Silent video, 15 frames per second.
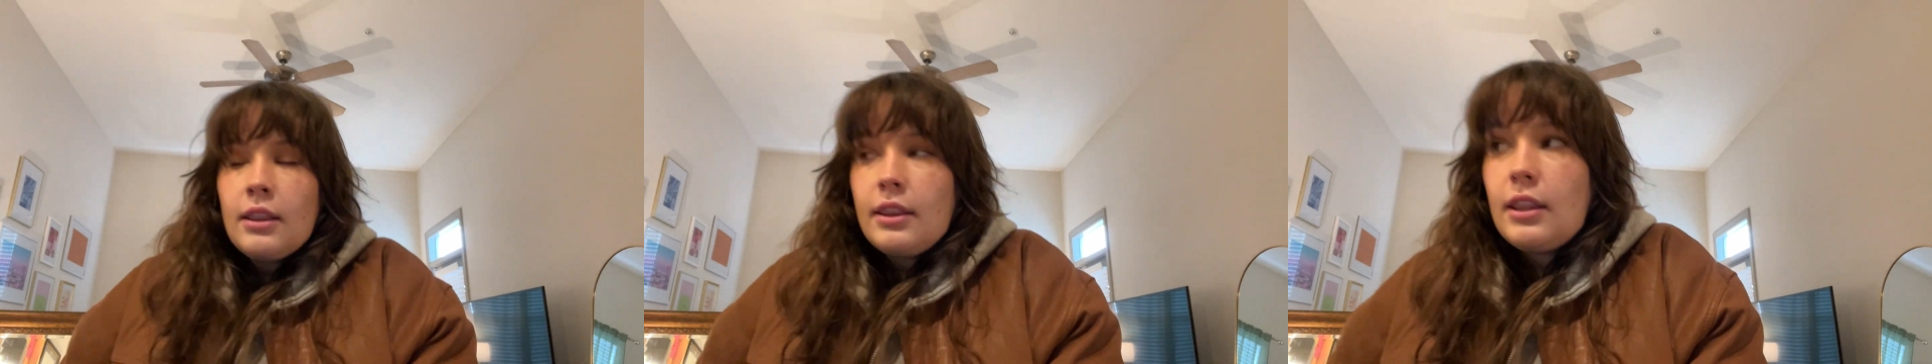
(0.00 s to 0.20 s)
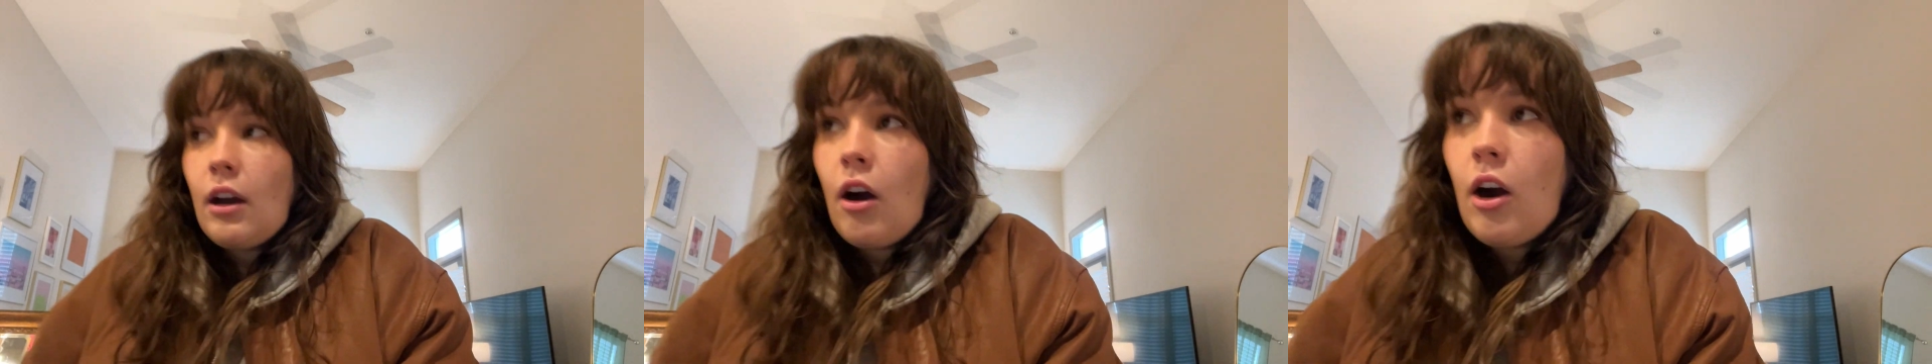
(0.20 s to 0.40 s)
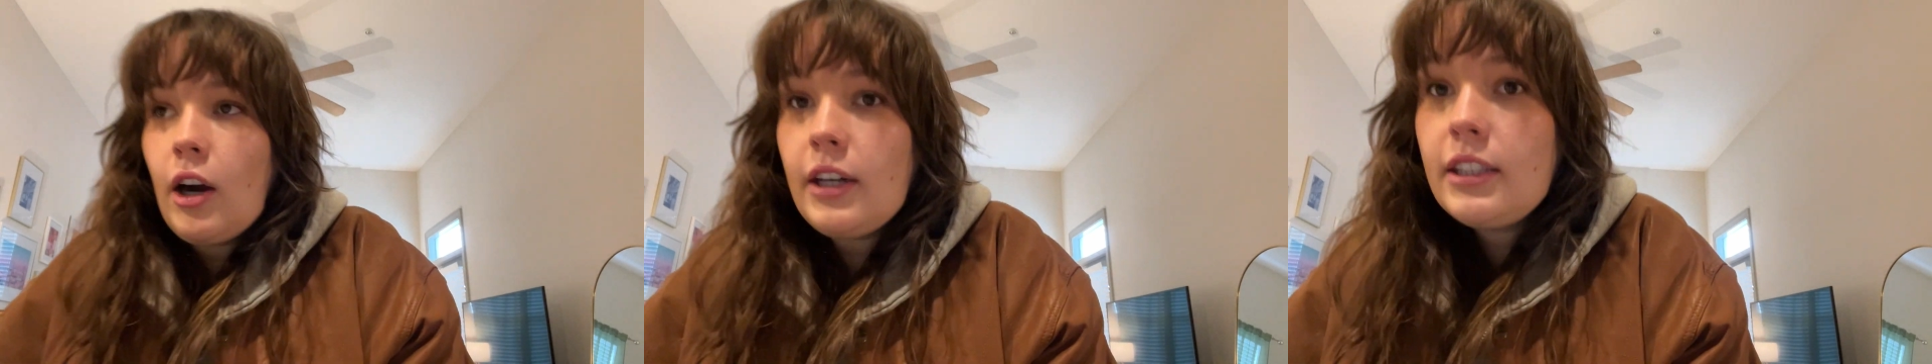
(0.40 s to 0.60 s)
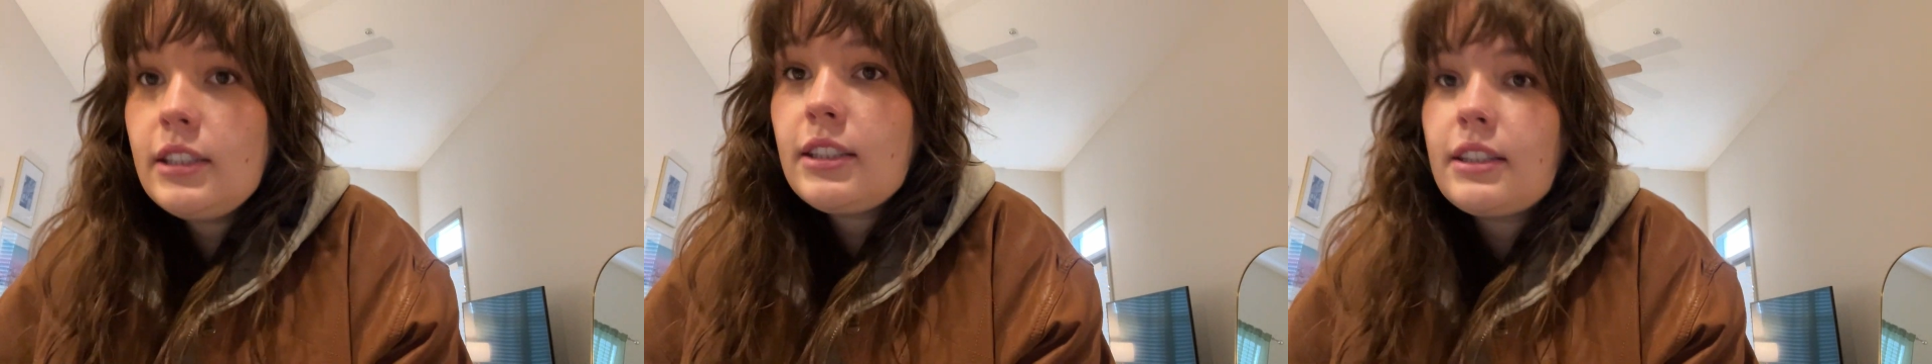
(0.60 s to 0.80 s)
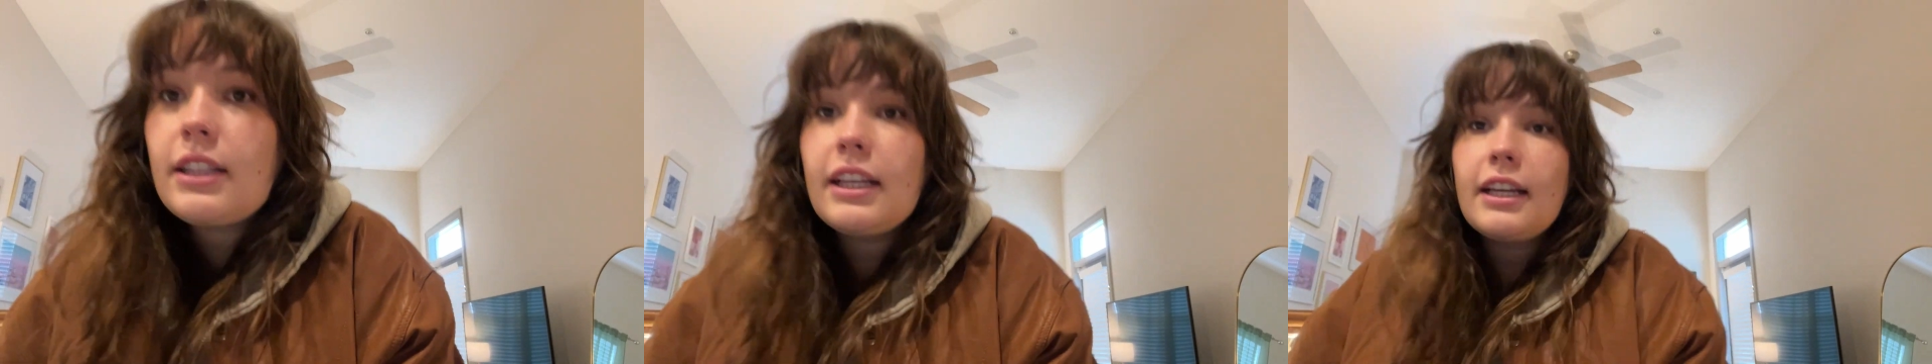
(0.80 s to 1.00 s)

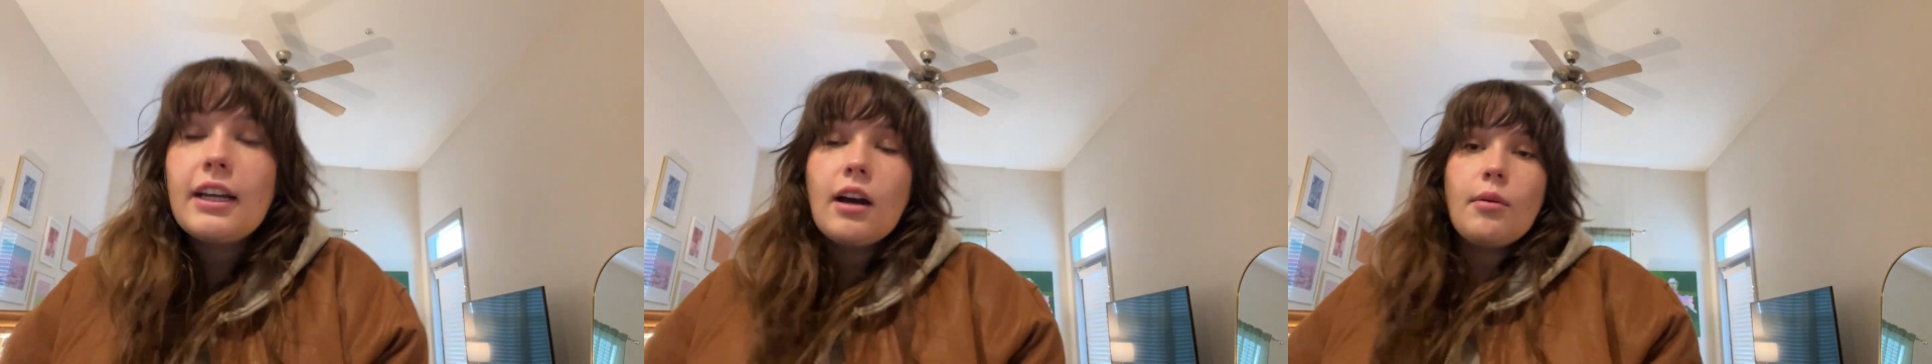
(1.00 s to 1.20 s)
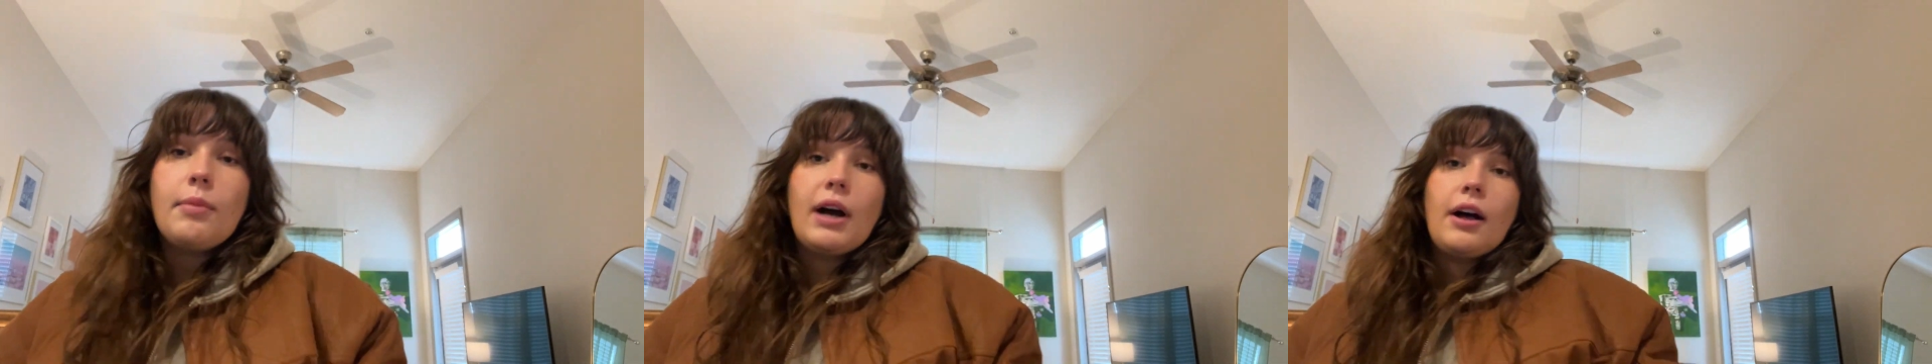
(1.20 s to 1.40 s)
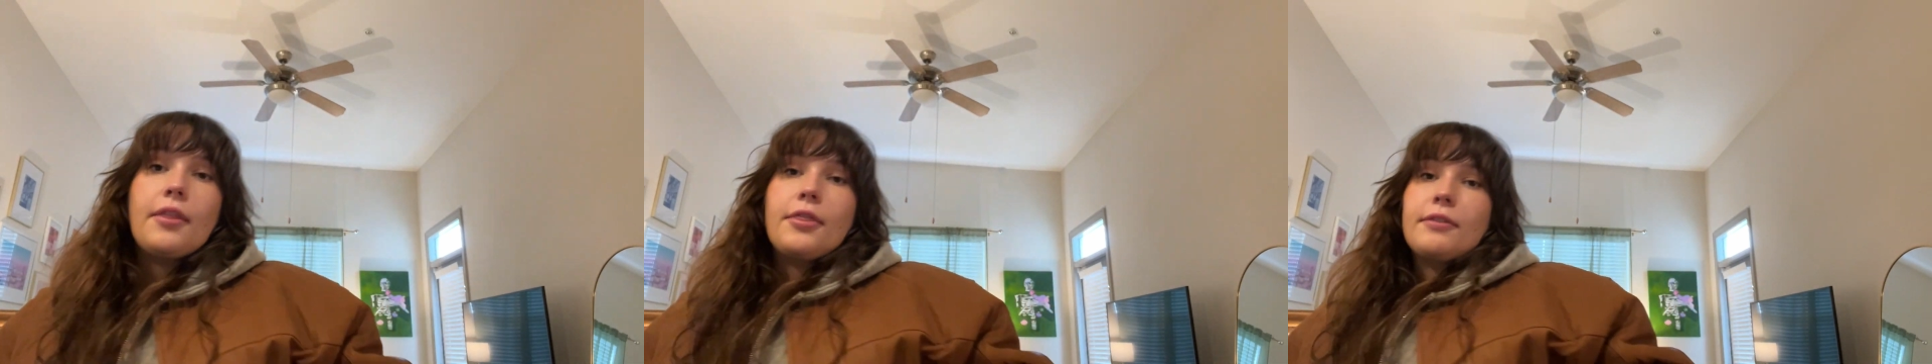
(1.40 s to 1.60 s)
hardest thing about